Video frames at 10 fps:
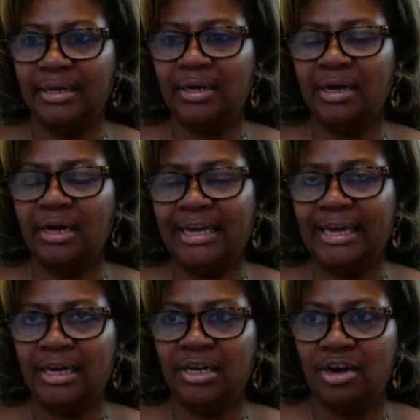did a
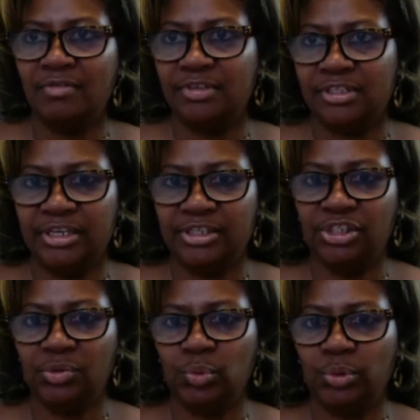candid
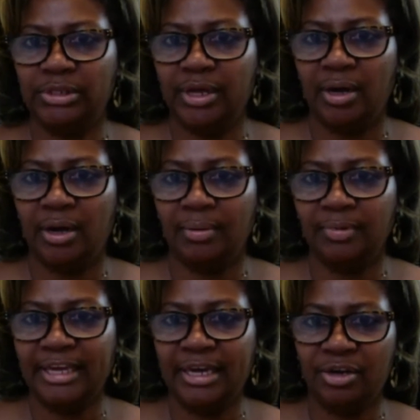conversation with
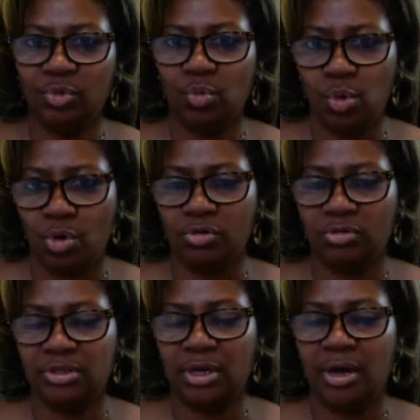um, Kenneth
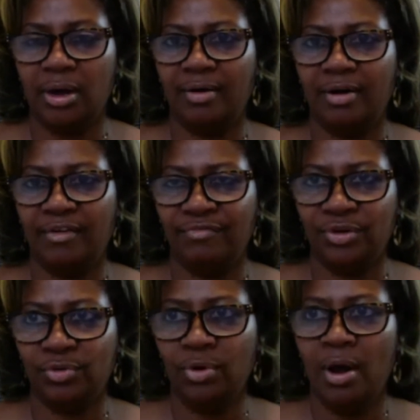Worrells uh, a
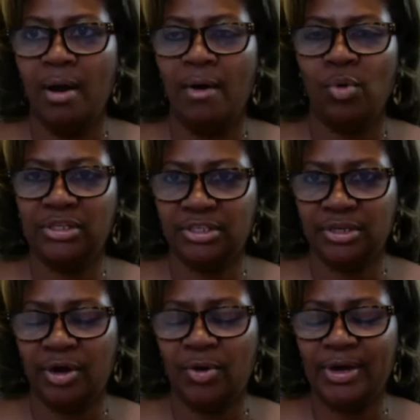few weeks
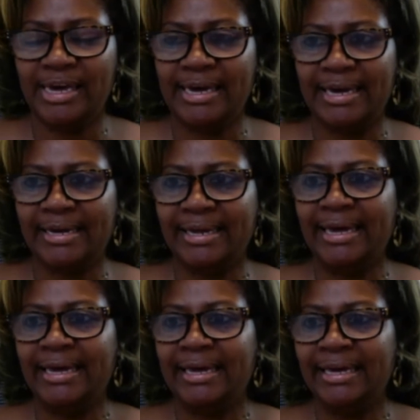ago, and
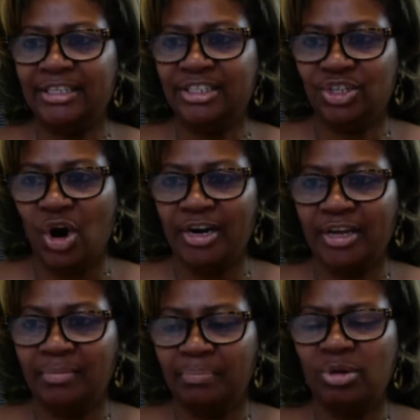he
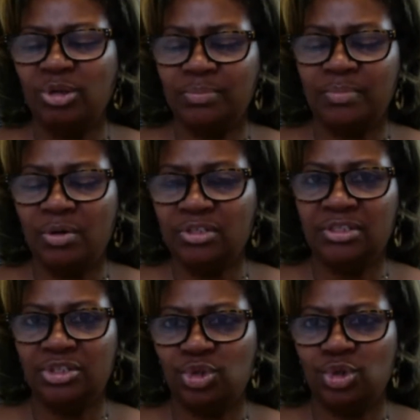started most most of
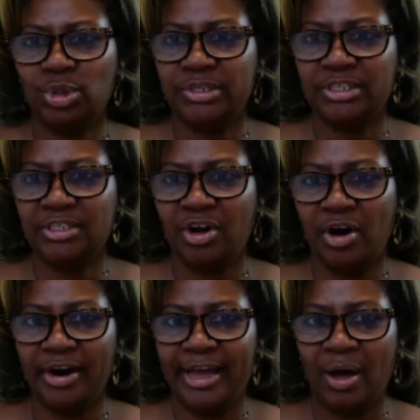the stories
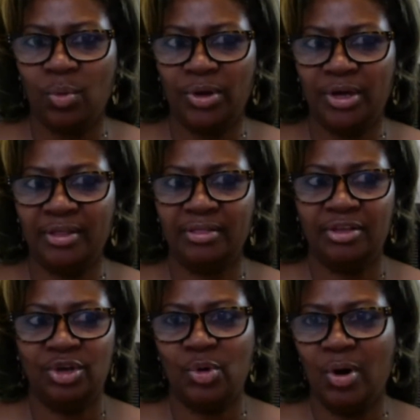start out with
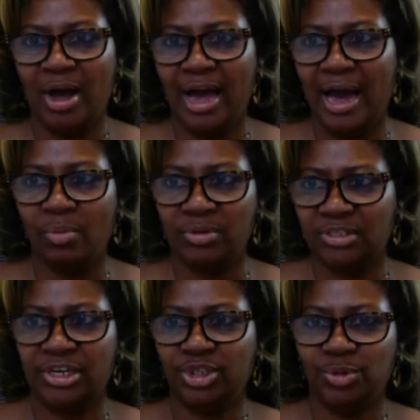you know I was
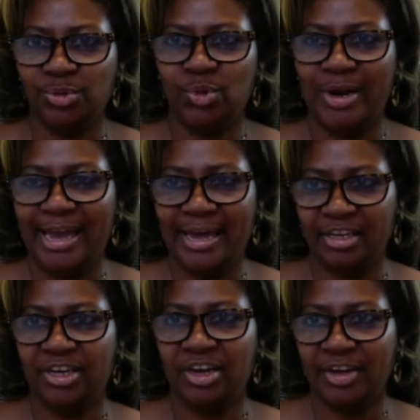an entrepreneur at a
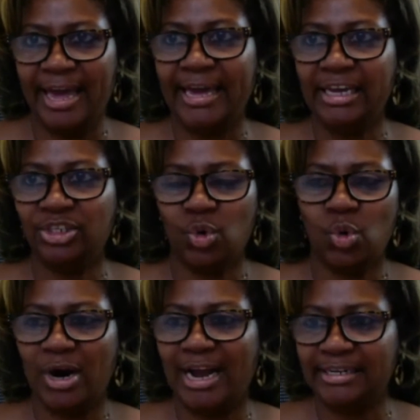young age,
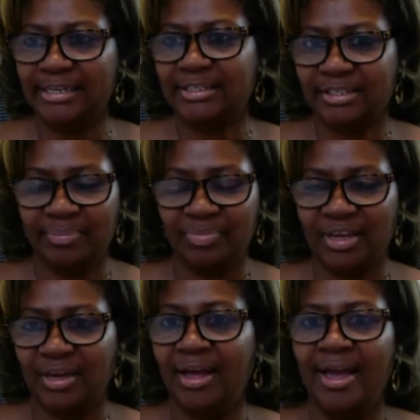or I did
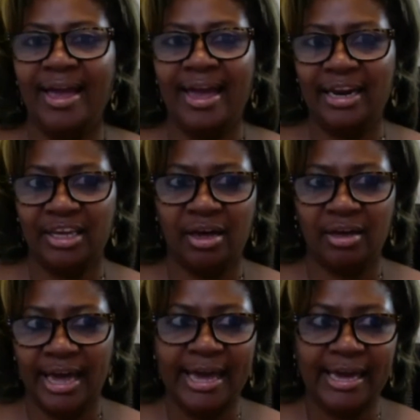something at a
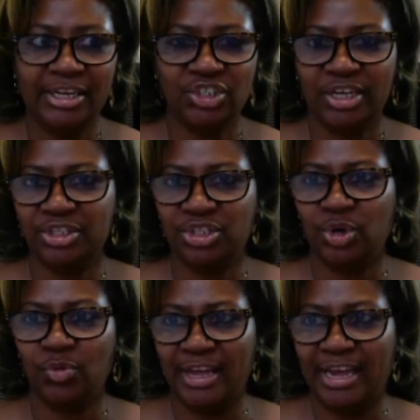young age, and
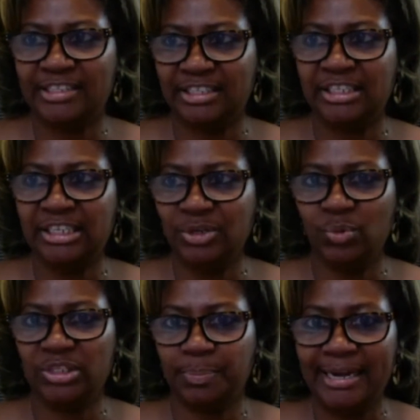so that seed
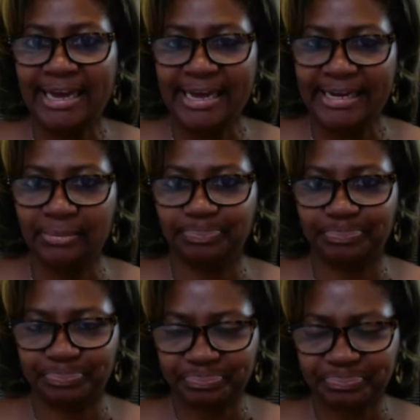was planted
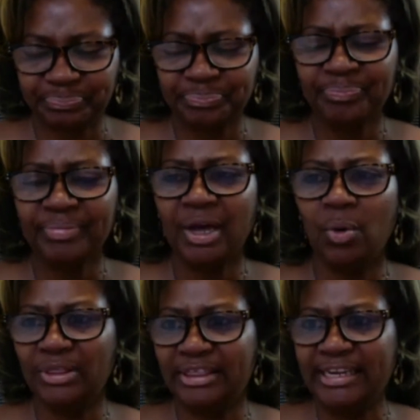
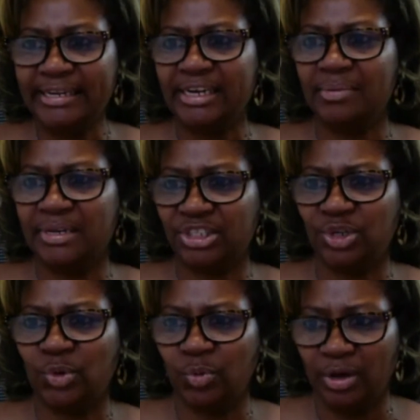within them. And
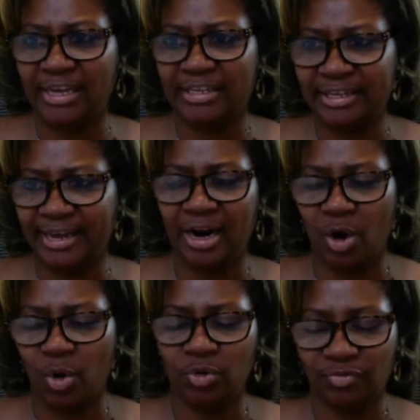so as they got
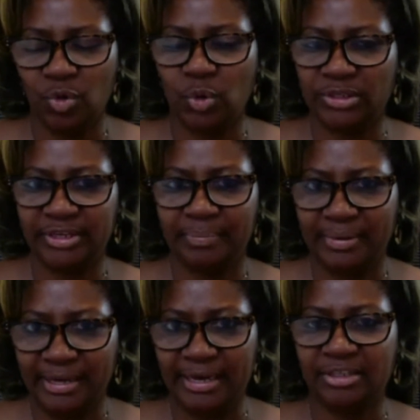older, of course, they
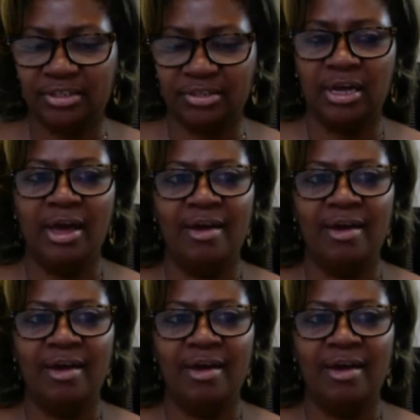began to